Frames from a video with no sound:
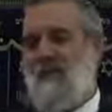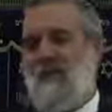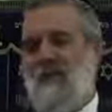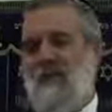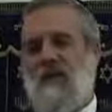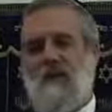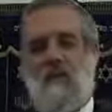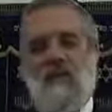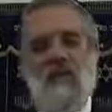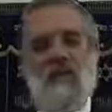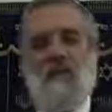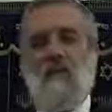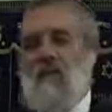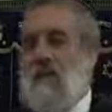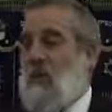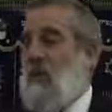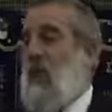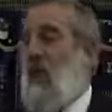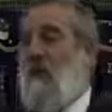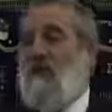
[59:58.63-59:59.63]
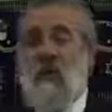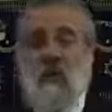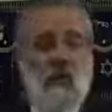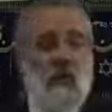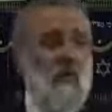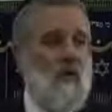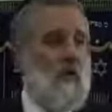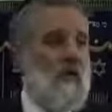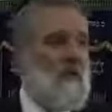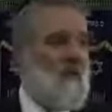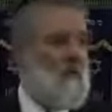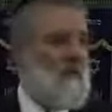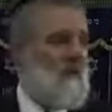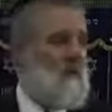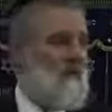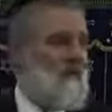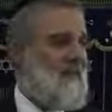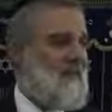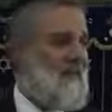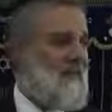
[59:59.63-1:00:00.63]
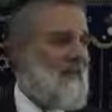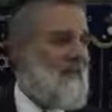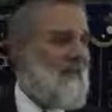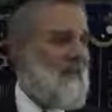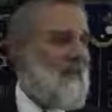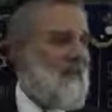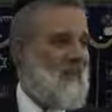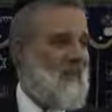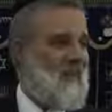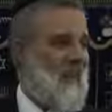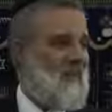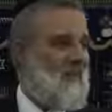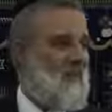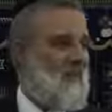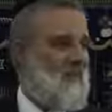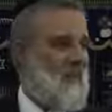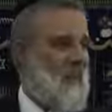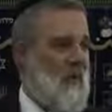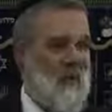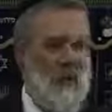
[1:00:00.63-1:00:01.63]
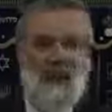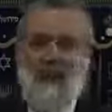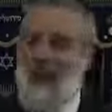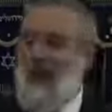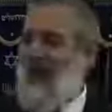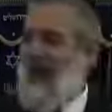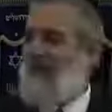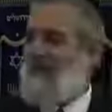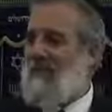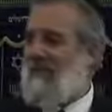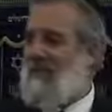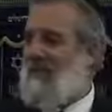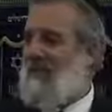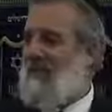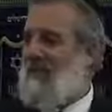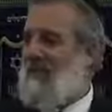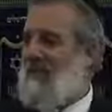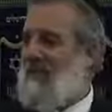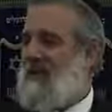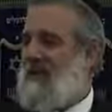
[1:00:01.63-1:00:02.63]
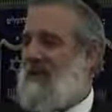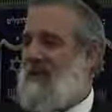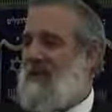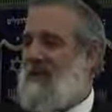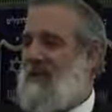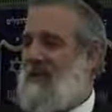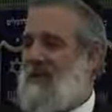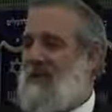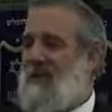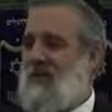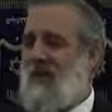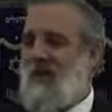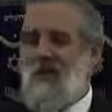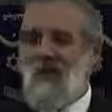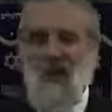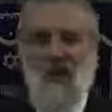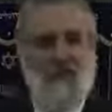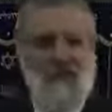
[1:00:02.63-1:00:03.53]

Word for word: that's, but you have to earn it. You have to bring that out. So you